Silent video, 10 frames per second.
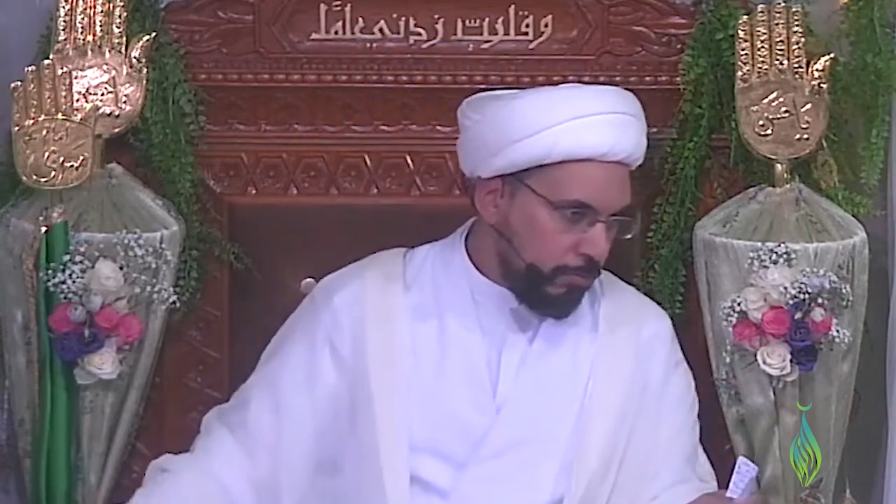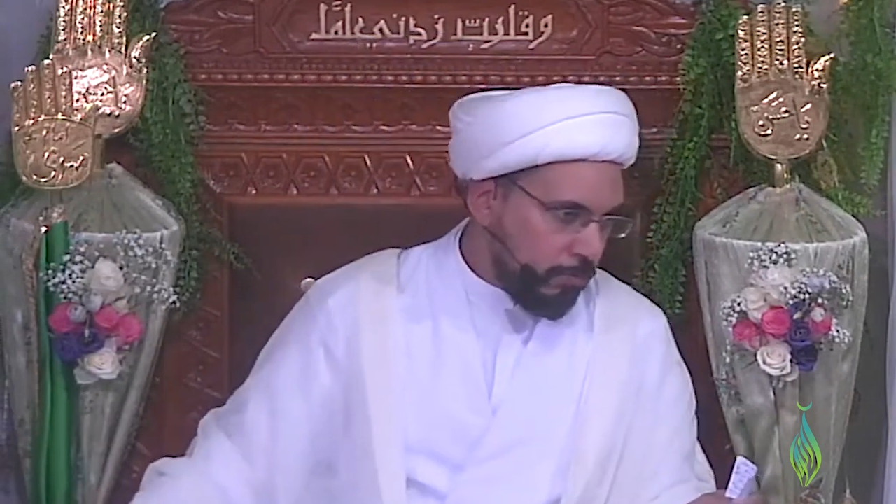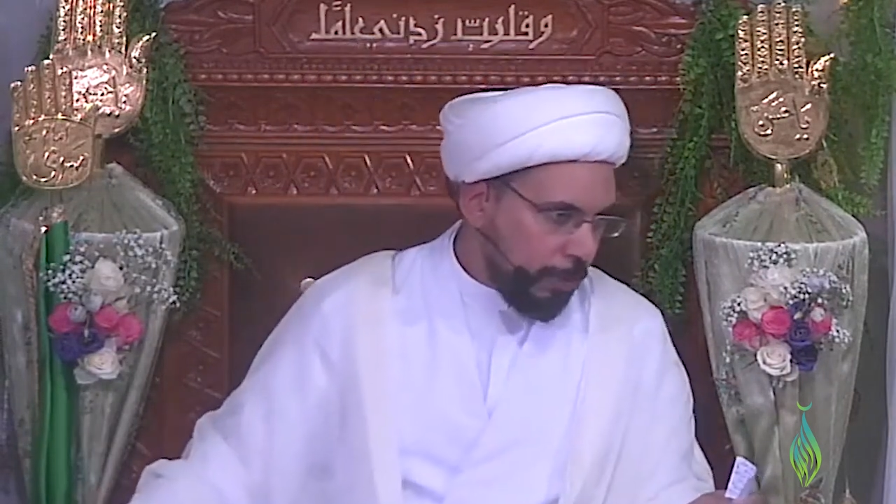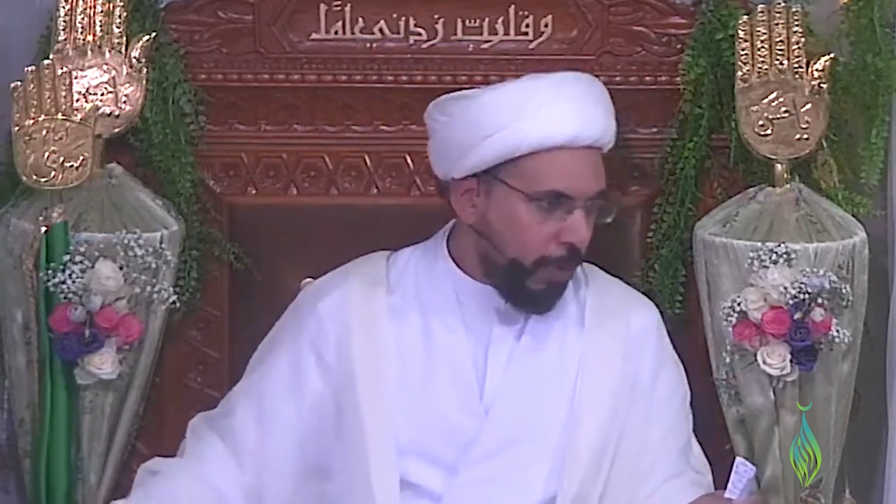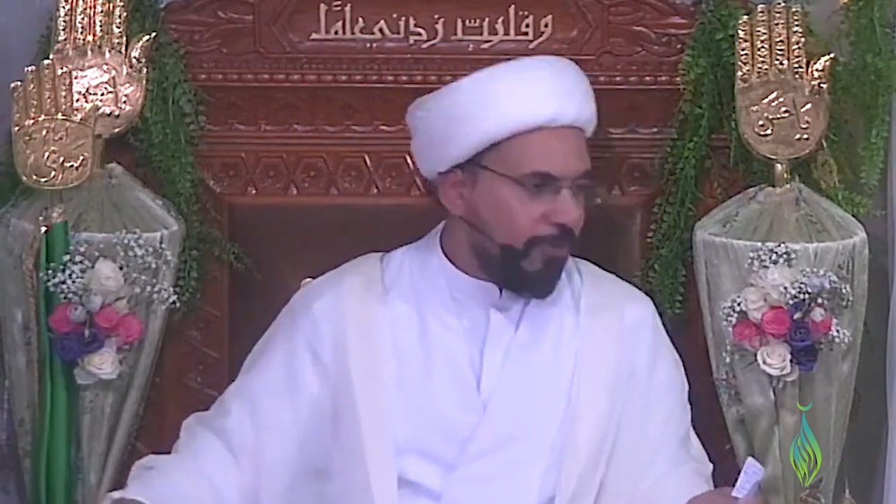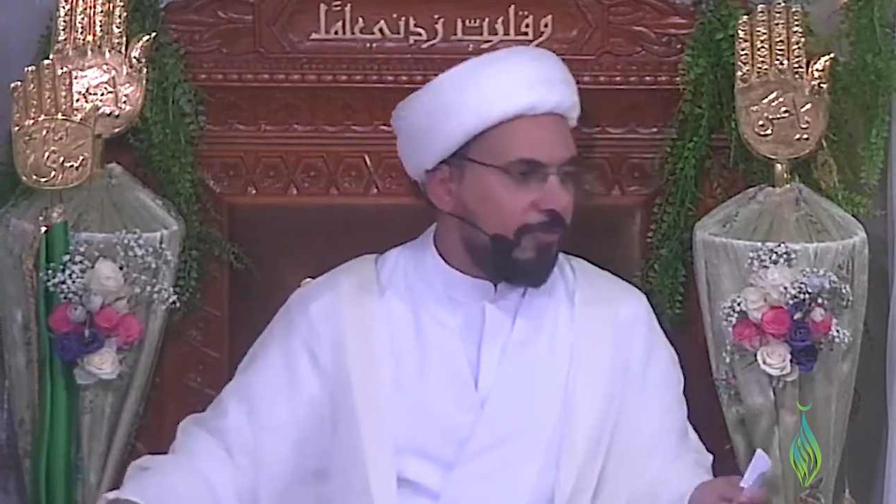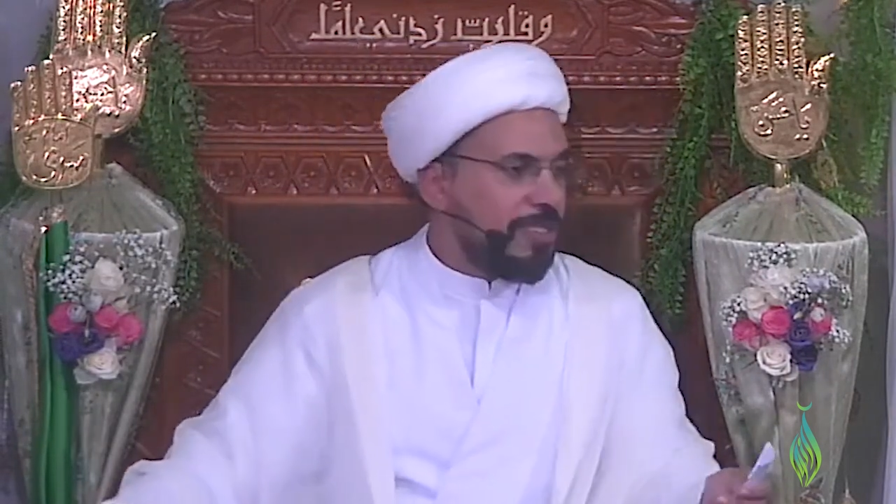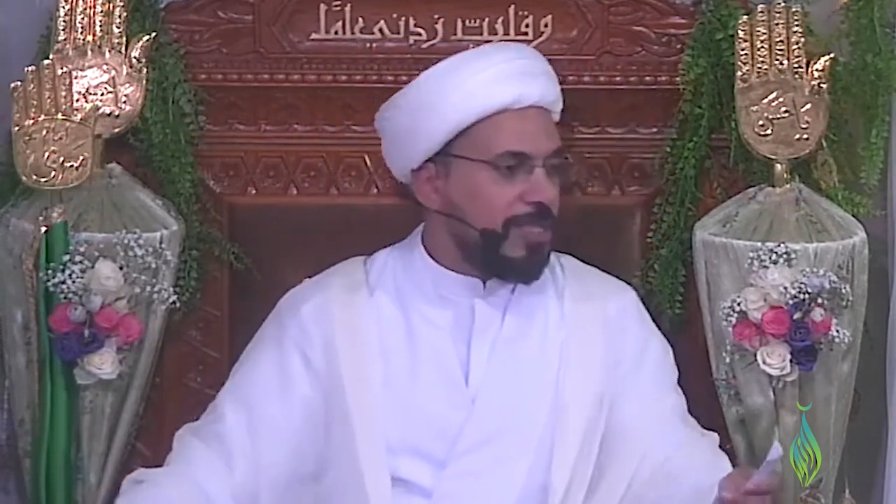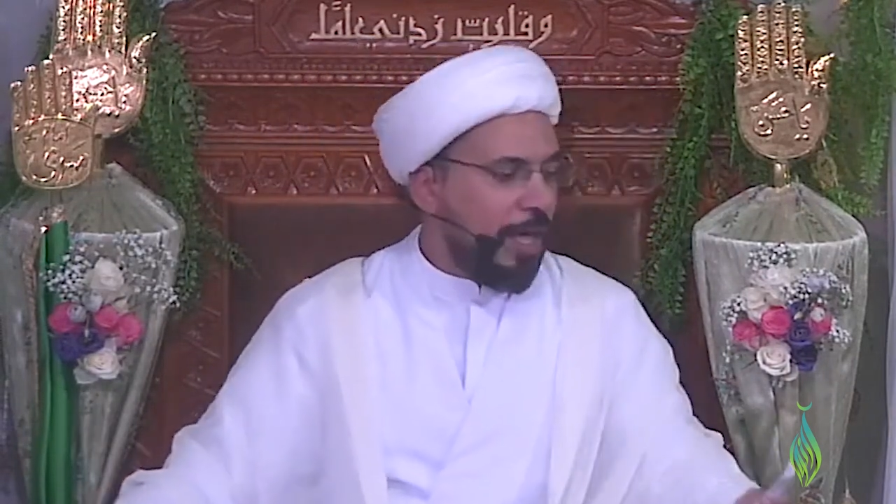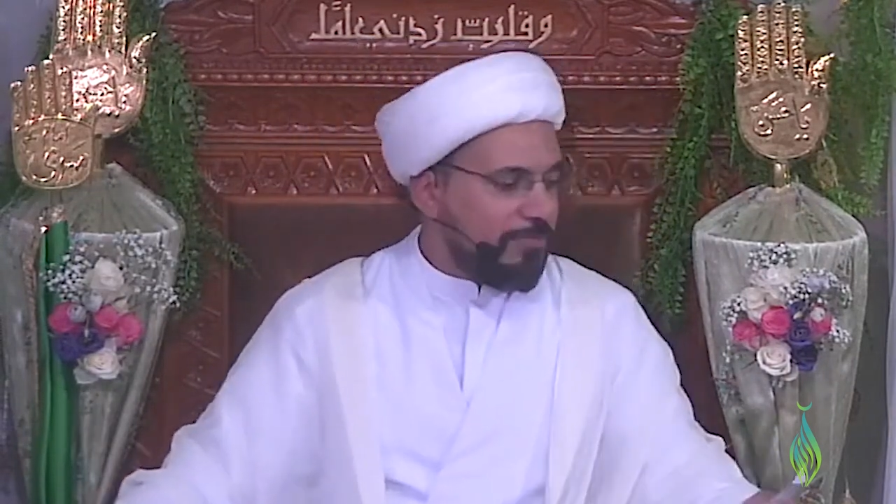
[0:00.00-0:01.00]
The Prophet of
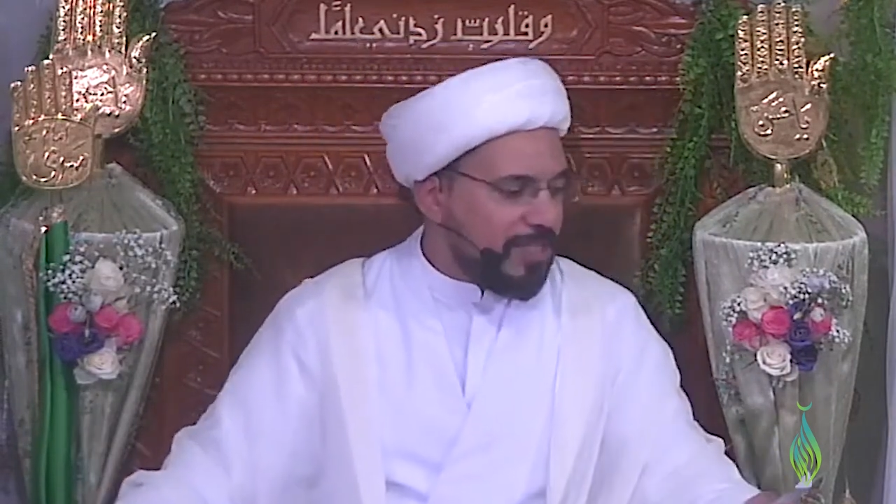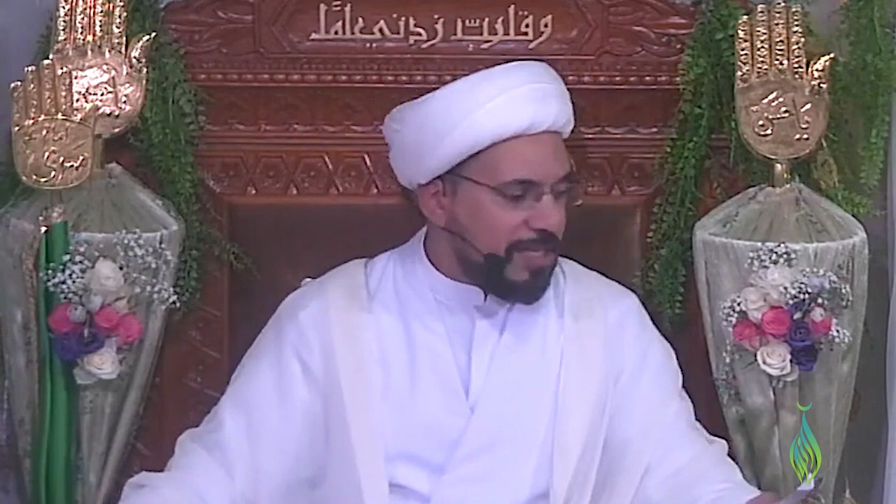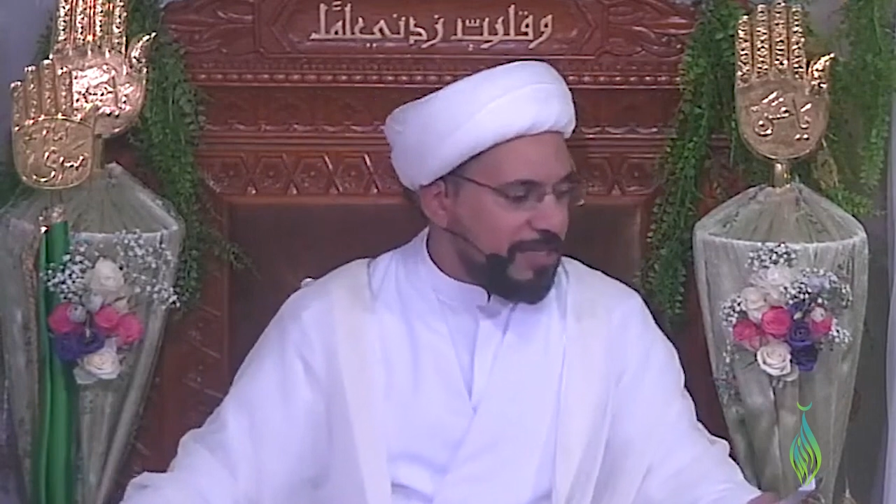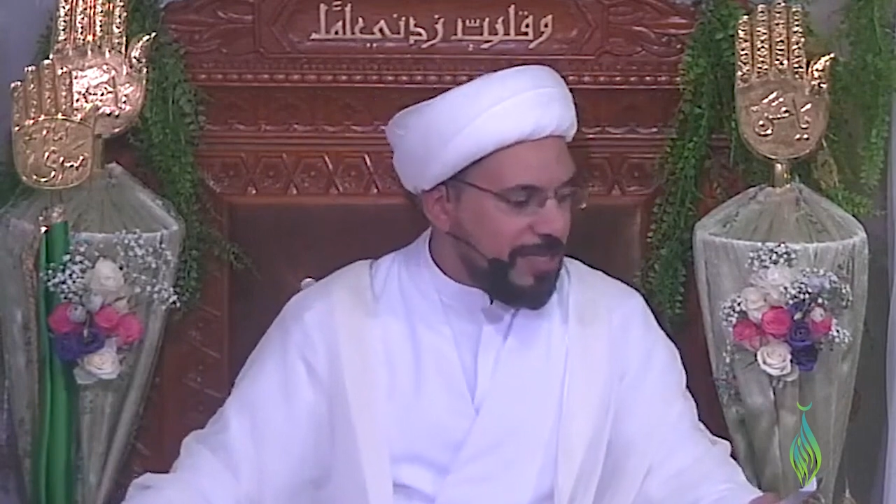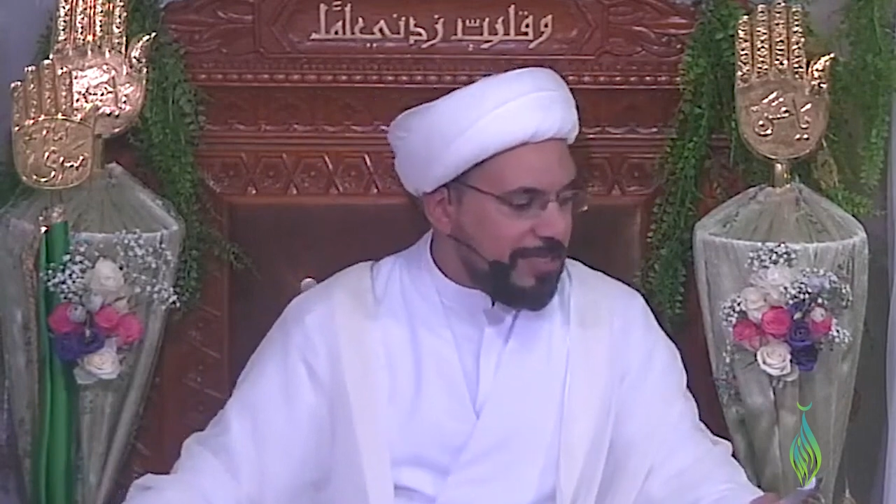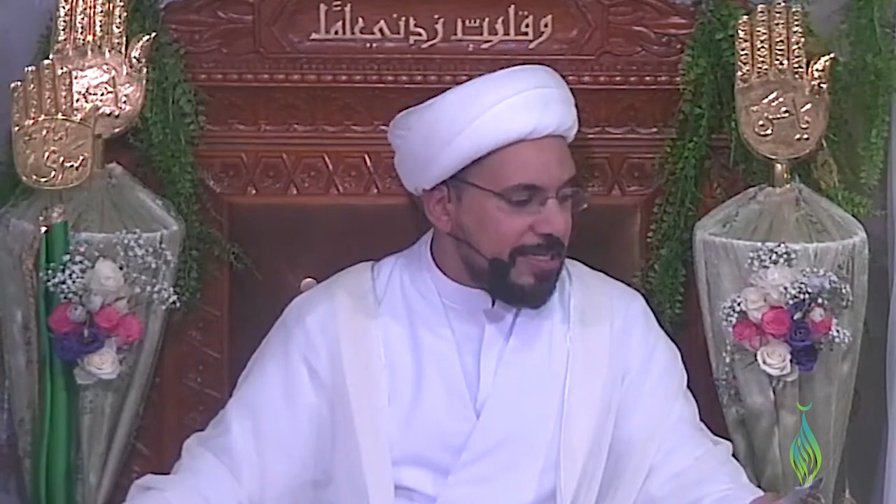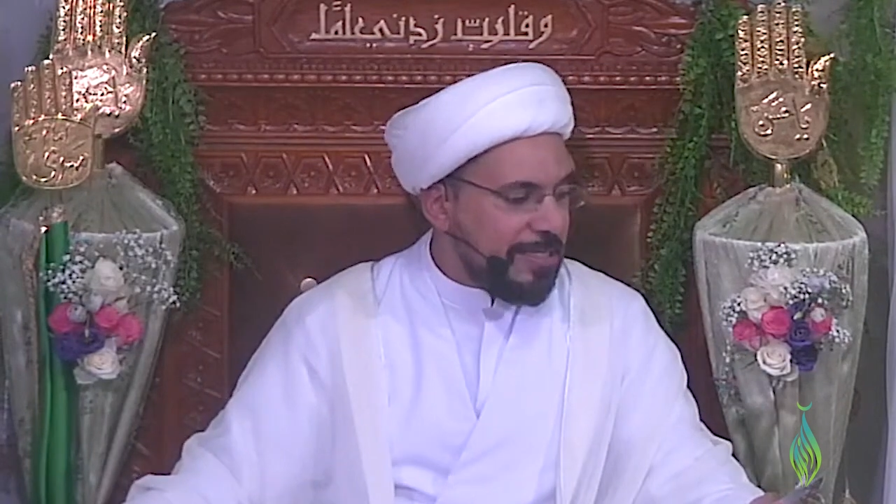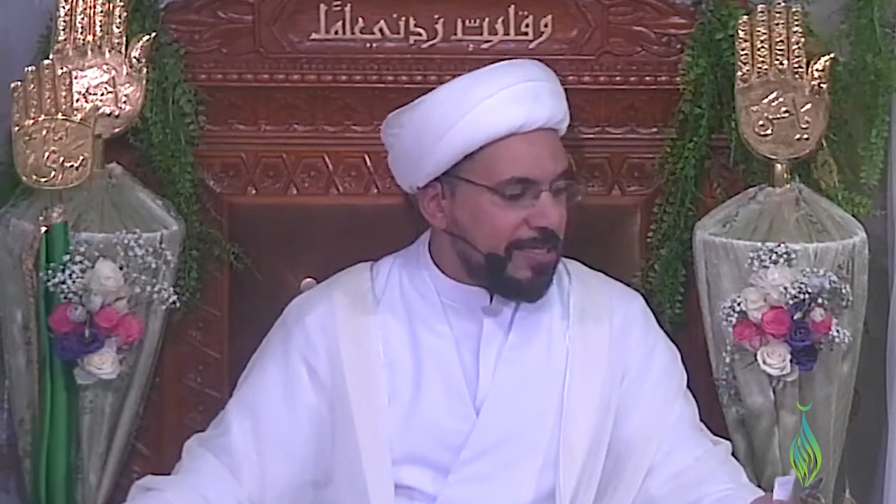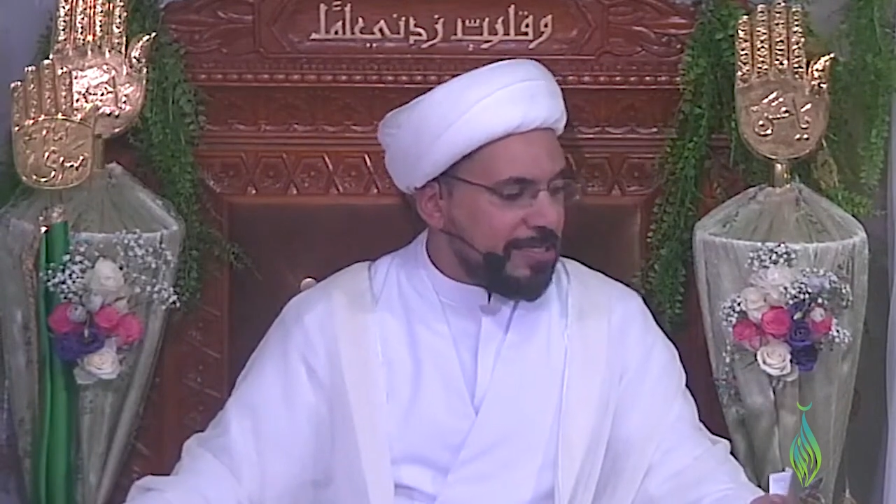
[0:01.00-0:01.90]
Islam says this is a